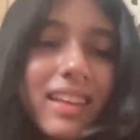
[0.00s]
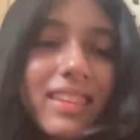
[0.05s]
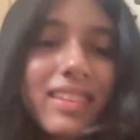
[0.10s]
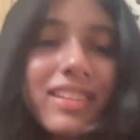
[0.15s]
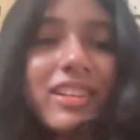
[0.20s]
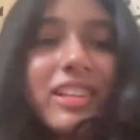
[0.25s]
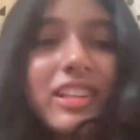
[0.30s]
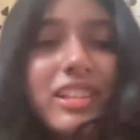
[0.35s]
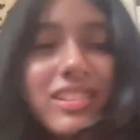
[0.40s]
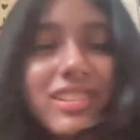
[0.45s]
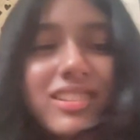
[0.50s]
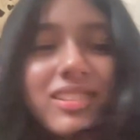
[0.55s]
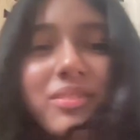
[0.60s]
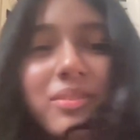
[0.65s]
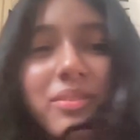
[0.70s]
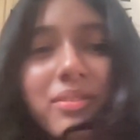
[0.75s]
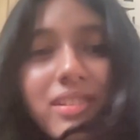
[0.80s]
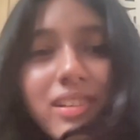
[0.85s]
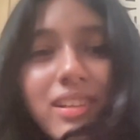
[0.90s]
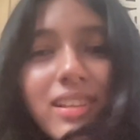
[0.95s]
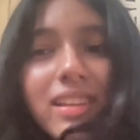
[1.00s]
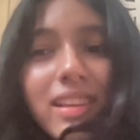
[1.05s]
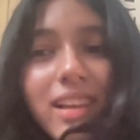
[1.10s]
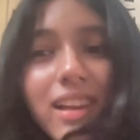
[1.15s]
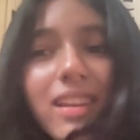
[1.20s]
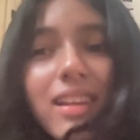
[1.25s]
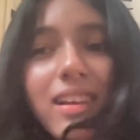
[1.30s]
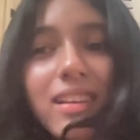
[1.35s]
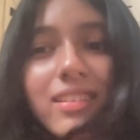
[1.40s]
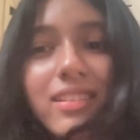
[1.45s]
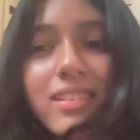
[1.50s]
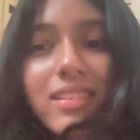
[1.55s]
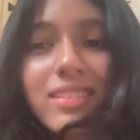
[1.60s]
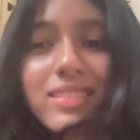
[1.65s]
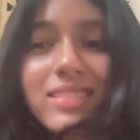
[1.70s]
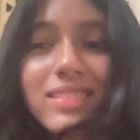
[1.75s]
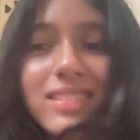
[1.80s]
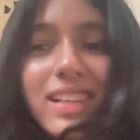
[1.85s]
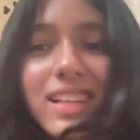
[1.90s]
And the teachers don't really yell at us.